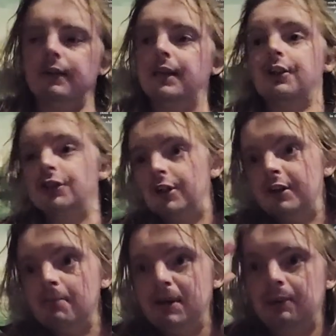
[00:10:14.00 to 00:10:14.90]
They should have
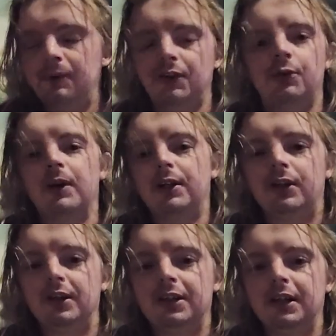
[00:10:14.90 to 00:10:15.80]
done better with the
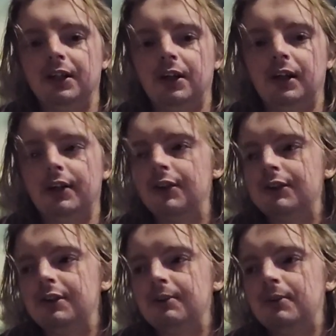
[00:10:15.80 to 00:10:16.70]
2019 line,
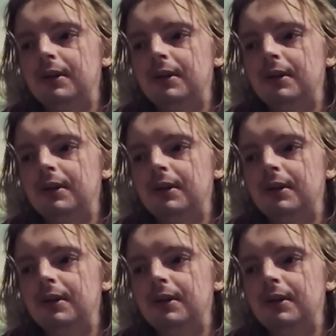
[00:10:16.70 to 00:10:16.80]
because they